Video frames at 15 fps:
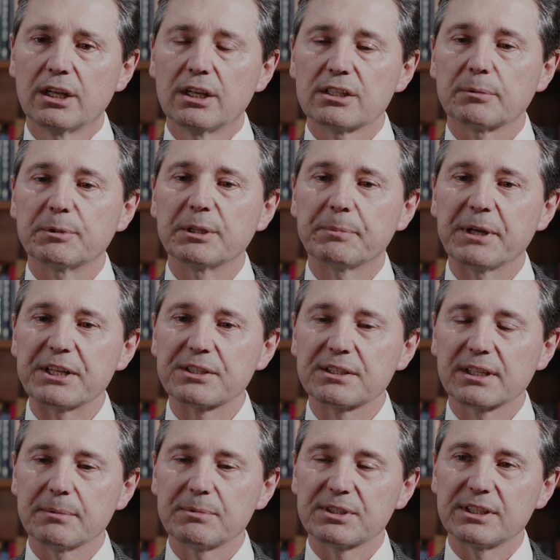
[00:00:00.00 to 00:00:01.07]
So when the
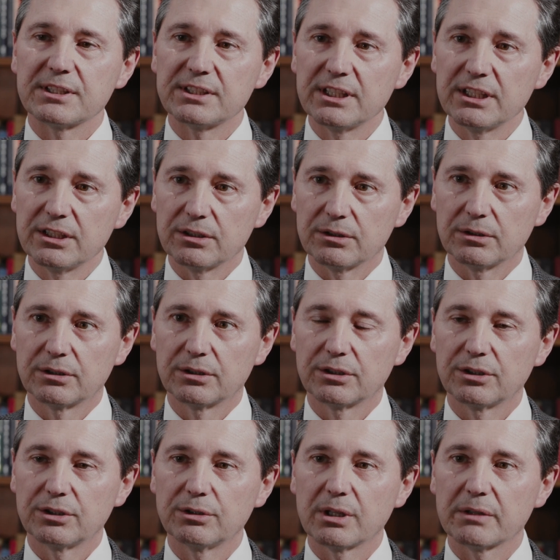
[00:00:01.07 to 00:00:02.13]
patient comes to see you,
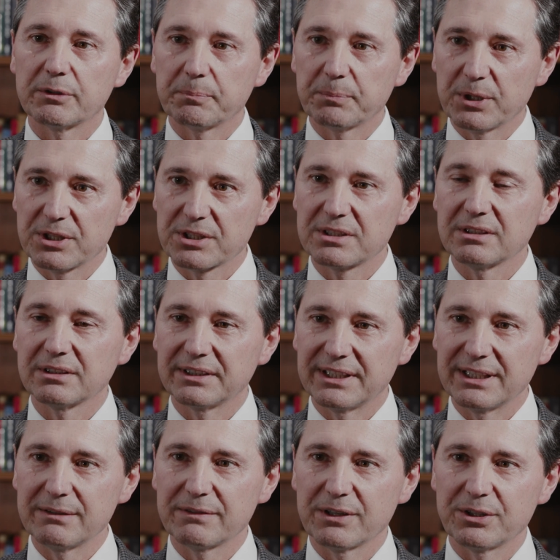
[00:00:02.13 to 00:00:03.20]
you have a personal
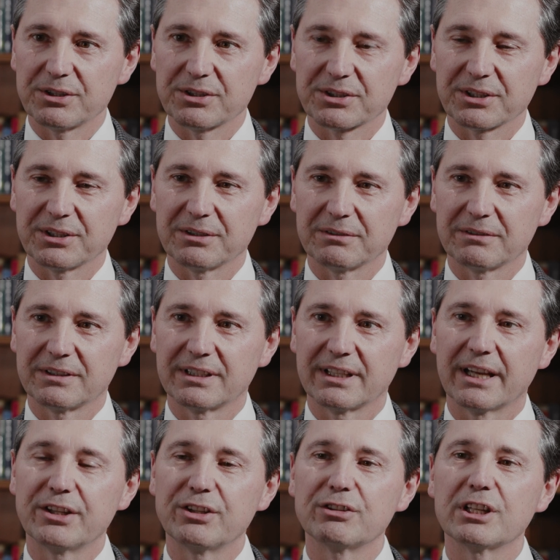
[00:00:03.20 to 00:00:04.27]
defocus curve,
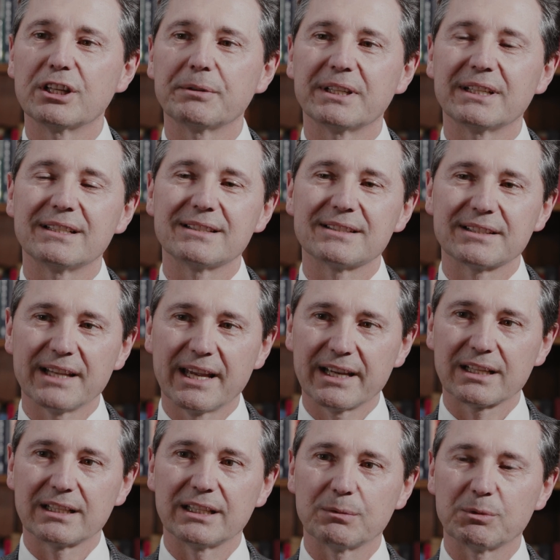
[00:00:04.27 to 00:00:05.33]
and you know
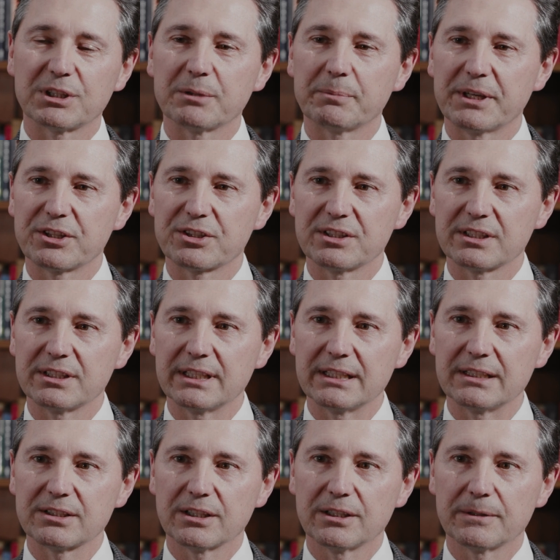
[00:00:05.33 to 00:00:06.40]
exactly what the patient's
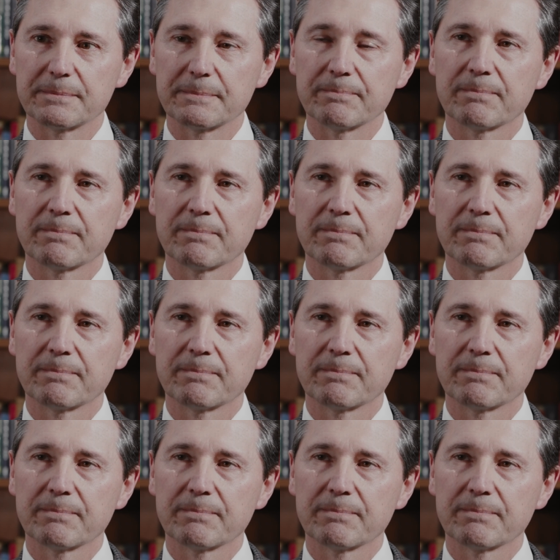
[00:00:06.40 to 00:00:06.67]
needs are.